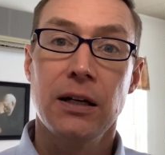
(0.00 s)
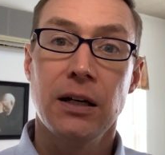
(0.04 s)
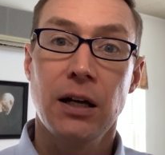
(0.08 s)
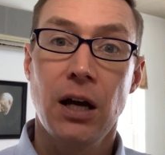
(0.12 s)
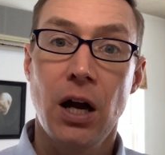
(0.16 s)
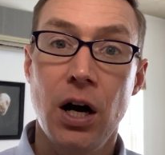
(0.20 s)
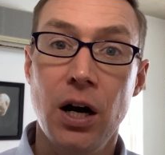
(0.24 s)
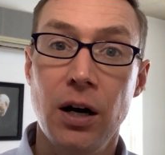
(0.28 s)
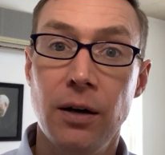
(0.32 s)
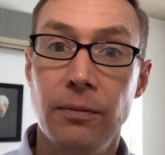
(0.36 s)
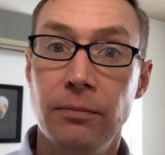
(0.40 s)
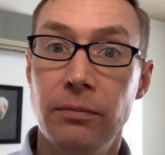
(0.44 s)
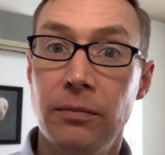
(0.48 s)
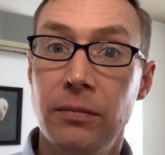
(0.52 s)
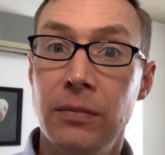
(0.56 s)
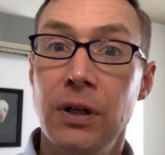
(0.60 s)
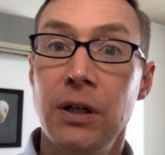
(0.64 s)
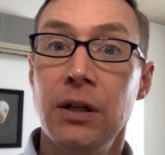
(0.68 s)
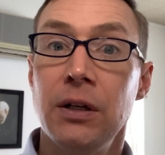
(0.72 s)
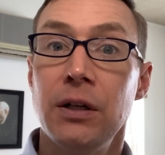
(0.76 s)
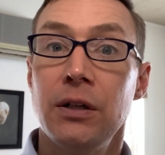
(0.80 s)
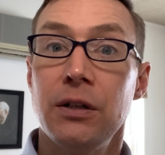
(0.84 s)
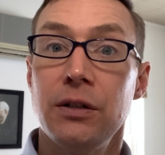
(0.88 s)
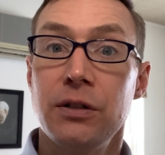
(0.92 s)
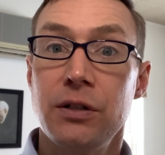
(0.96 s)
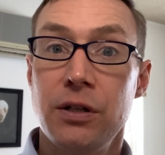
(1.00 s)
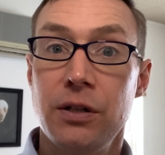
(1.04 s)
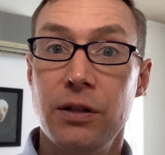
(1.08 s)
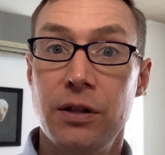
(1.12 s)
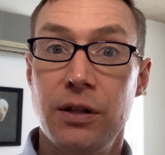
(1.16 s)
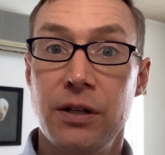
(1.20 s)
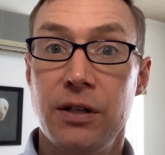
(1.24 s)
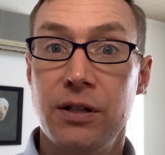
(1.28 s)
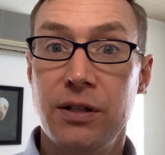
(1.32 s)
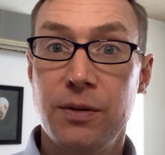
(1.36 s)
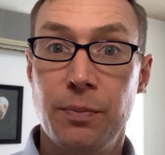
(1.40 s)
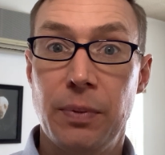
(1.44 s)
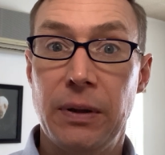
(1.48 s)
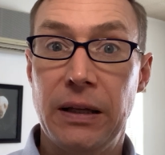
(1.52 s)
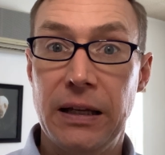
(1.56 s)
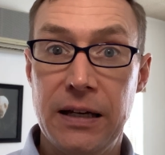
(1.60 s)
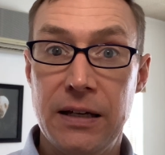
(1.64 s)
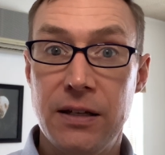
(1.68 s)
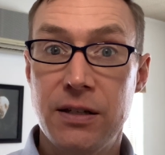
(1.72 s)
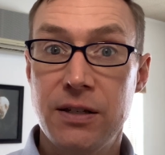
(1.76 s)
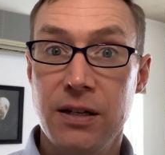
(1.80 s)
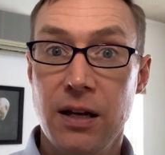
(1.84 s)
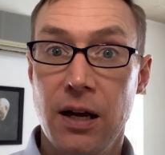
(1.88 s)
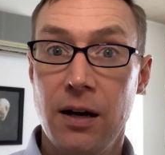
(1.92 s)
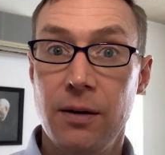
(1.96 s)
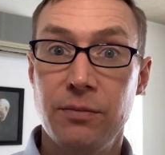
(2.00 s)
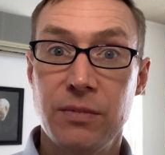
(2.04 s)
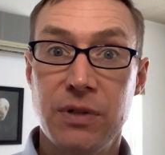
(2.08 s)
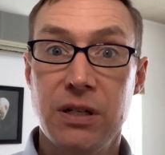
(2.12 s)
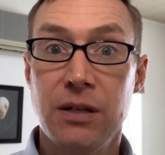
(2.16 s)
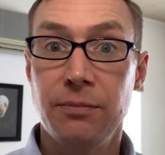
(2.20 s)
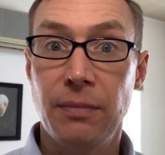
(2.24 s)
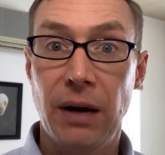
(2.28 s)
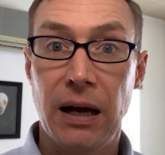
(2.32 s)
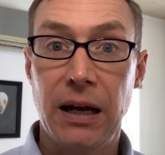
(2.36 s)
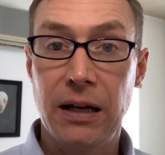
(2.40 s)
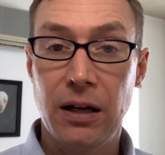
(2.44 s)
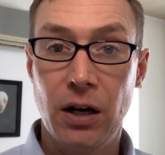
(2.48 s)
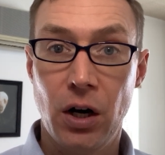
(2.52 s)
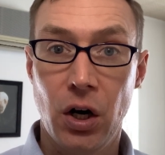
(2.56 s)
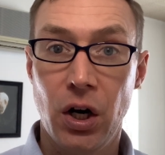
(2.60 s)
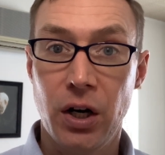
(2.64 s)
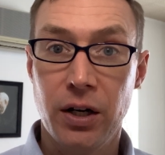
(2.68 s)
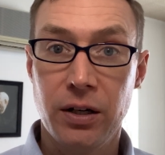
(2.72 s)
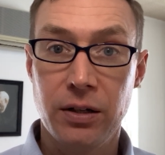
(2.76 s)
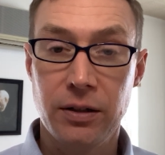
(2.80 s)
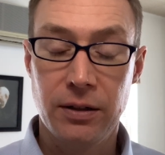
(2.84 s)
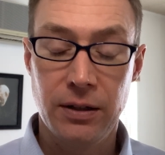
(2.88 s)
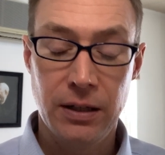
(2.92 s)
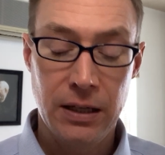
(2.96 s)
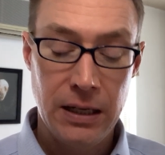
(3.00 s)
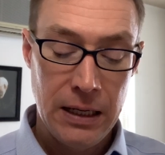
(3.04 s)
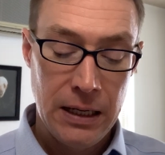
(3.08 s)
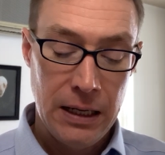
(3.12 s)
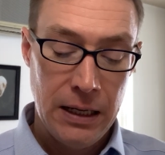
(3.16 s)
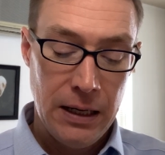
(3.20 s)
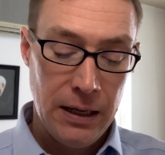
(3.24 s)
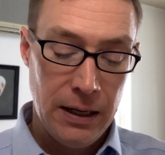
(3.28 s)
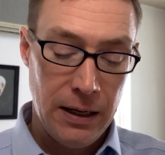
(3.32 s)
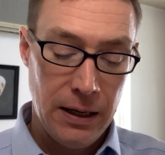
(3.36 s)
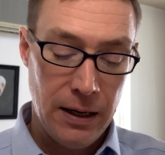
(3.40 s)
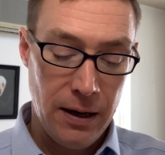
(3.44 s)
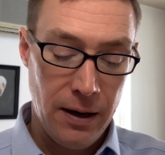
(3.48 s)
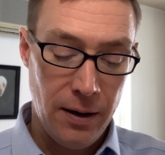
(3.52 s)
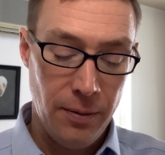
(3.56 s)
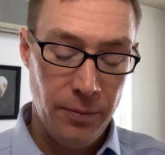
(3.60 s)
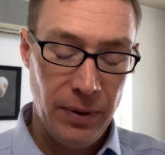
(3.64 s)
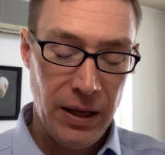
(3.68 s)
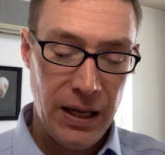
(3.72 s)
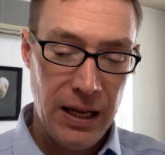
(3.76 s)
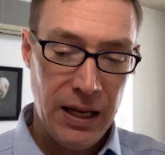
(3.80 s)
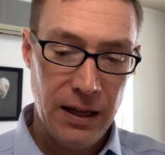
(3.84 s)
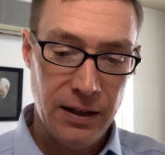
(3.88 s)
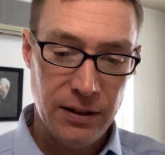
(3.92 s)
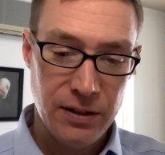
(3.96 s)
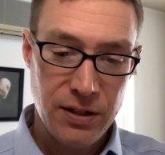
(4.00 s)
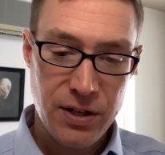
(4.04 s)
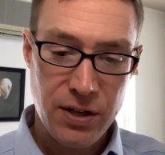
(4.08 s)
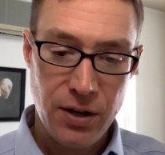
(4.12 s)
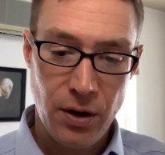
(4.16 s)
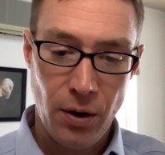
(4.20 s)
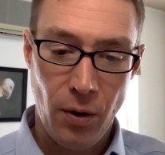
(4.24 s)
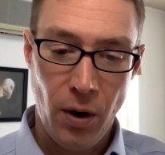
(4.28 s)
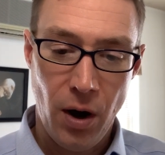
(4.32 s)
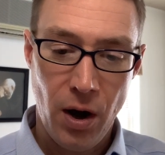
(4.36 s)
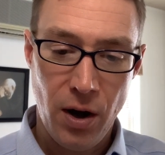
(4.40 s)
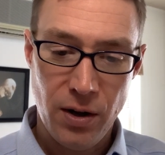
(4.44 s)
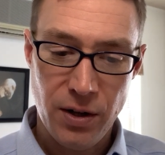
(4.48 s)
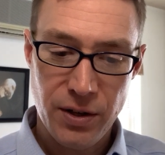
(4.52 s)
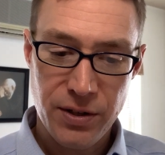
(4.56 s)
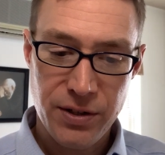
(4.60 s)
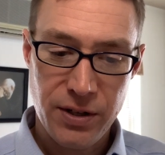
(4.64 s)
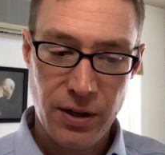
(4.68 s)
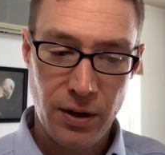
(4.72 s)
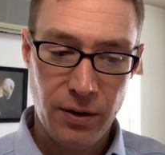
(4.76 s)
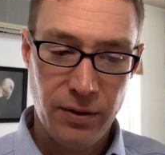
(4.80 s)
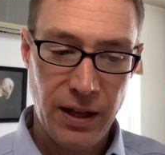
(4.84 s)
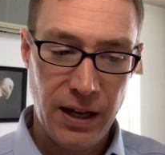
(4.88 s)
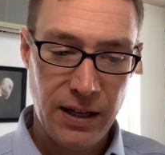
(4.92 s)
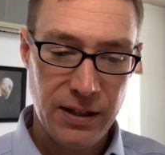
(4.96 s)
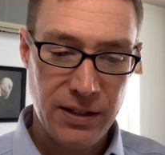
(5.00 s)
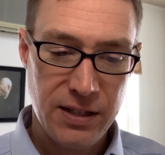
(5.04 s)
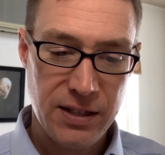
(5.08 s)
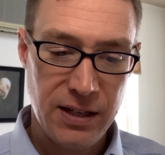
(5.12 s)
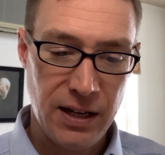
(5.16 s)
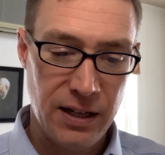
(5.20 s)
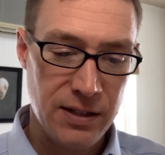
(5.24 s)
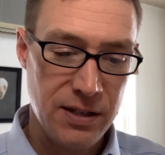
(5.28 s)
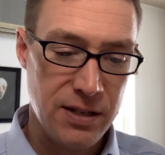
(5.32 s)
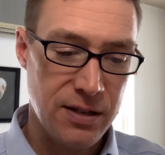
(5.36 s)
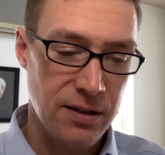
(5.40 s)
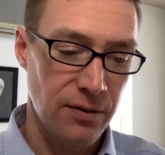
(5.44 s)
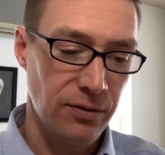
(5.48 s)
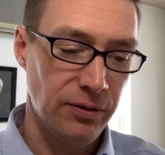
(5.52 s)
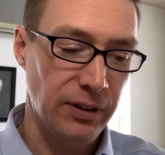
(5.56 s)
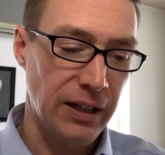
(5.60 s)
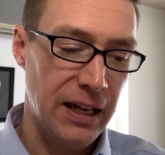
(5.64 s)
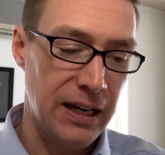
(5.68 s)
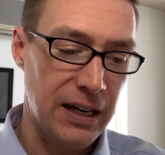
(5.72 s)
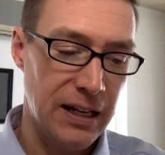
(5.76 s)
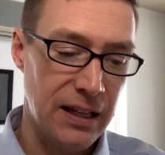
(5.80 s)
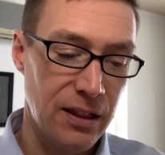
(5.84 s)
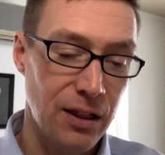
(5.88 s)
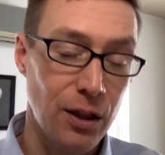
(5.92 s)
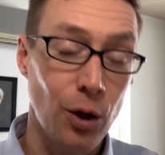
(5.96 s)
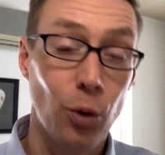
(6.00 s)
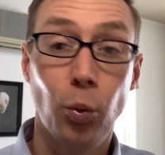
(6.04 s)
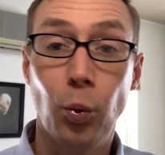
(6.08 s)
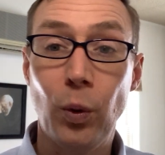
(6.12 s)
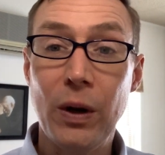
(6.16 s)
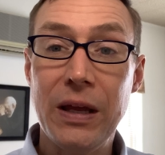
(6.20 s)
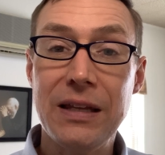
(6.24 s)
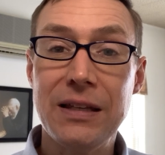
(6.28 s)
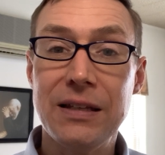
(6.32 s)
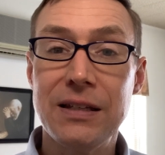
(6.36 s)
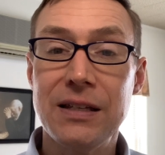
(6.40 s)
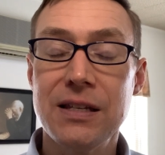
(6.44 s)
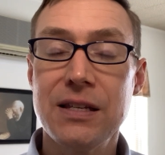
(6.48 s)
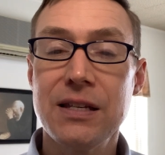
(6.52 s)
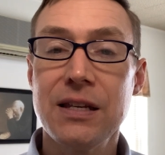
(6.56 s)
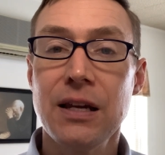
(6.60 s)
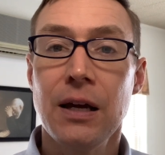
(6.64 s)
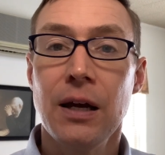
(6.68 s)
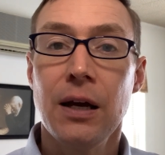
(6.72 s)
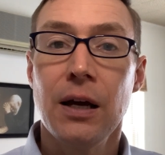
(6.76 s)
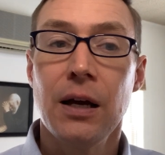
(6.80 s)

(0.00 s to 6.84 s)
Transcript: Come to this place, come to my garden. And so also that sense of letting the winds